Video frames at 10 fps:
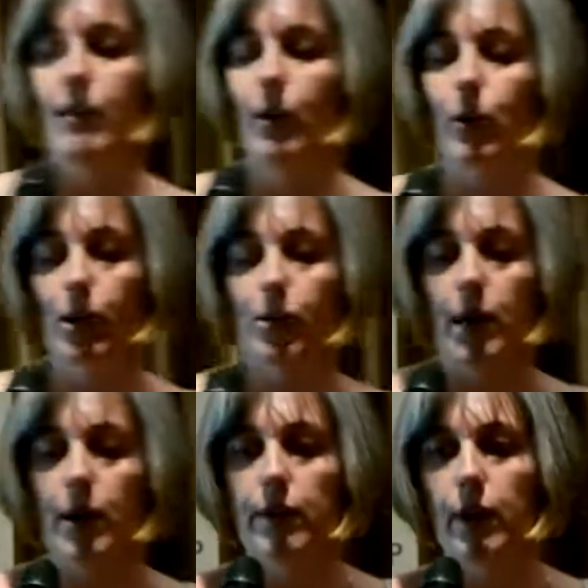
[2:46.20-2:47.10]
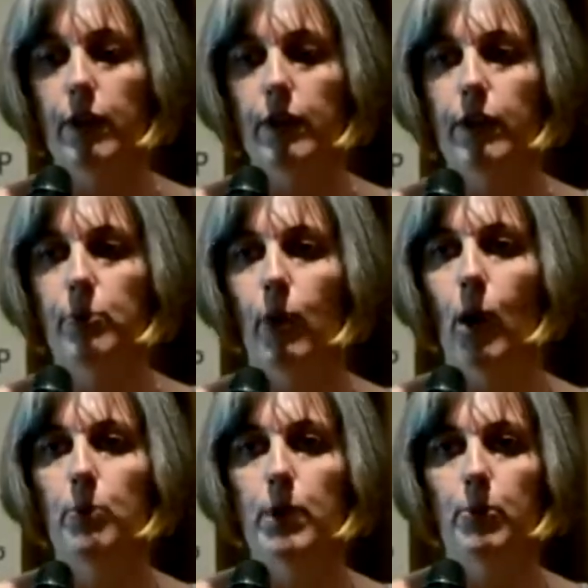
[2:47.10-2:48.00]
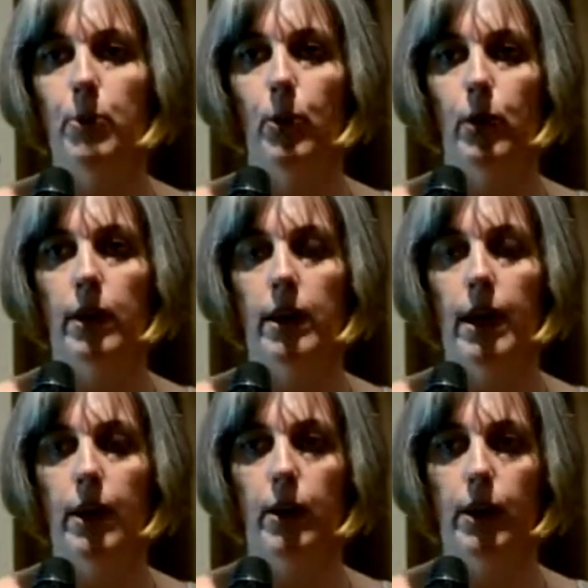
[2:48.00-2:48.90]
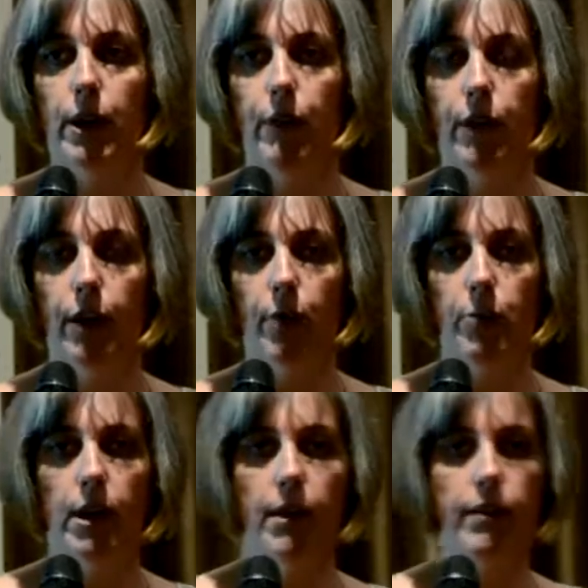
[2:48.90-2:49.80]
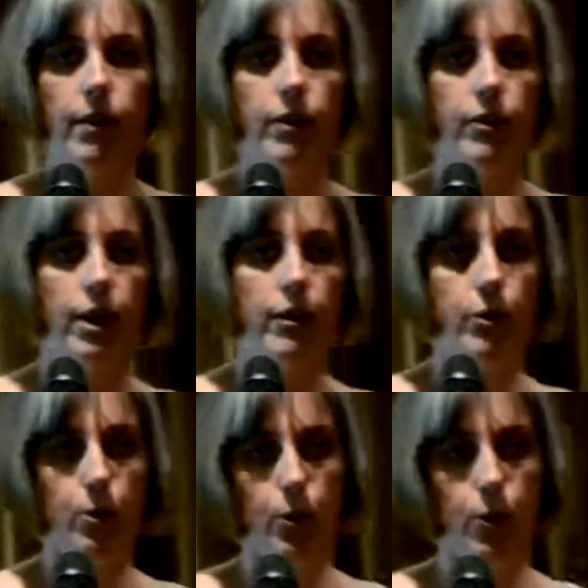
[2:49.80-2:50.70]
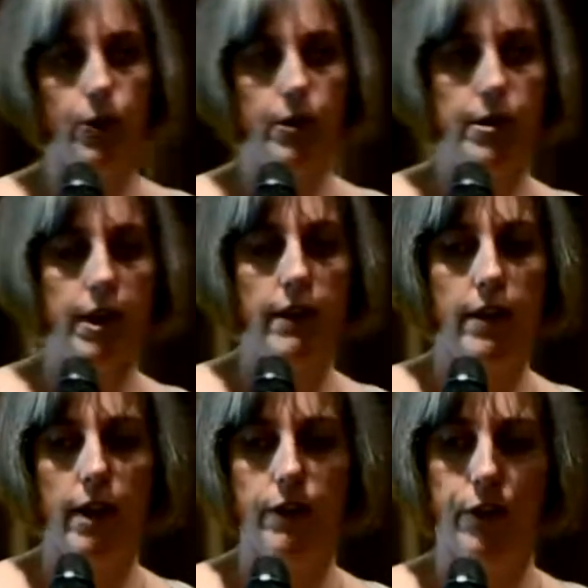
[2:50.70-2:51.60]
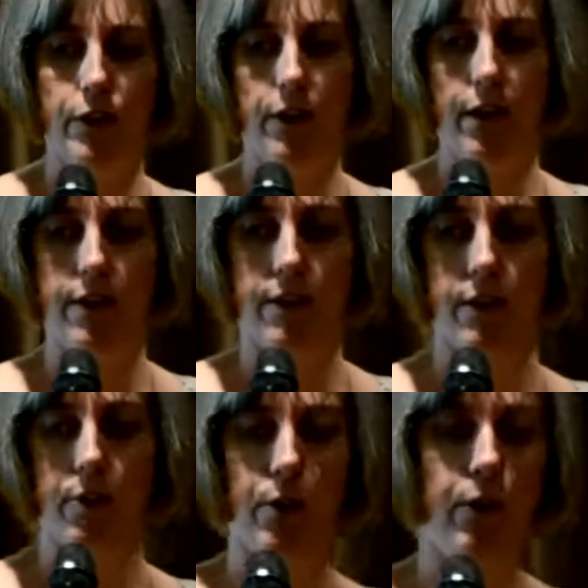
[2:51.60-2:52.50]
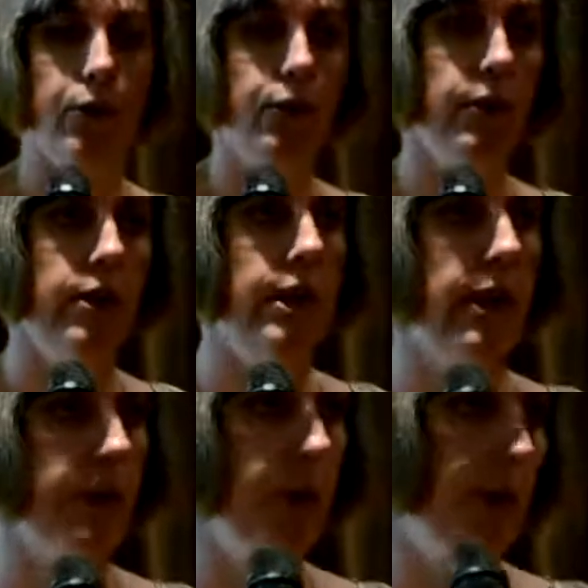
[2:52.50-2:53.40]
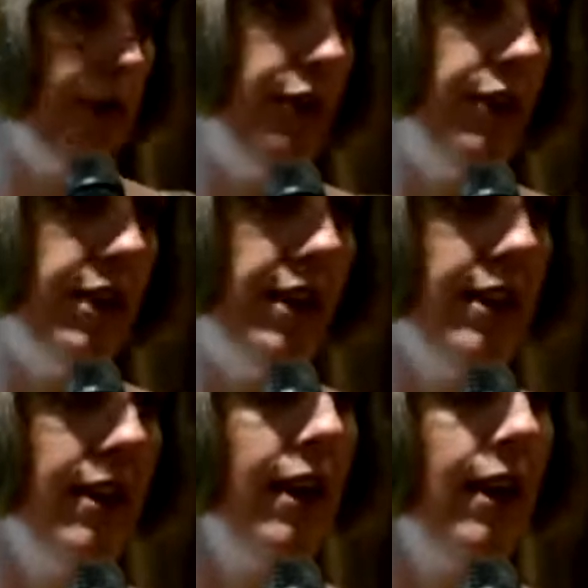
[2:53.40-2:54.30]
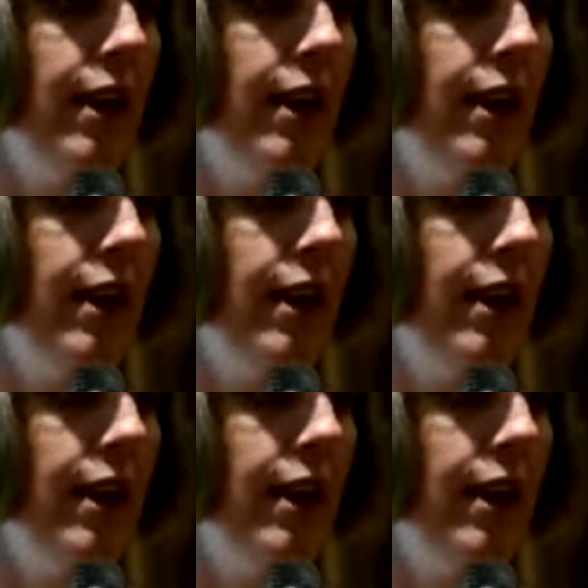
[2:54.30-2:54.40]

or your spouse. So this might be important now if the government is going to change the rules to say that after 2012 you get to put the 50 in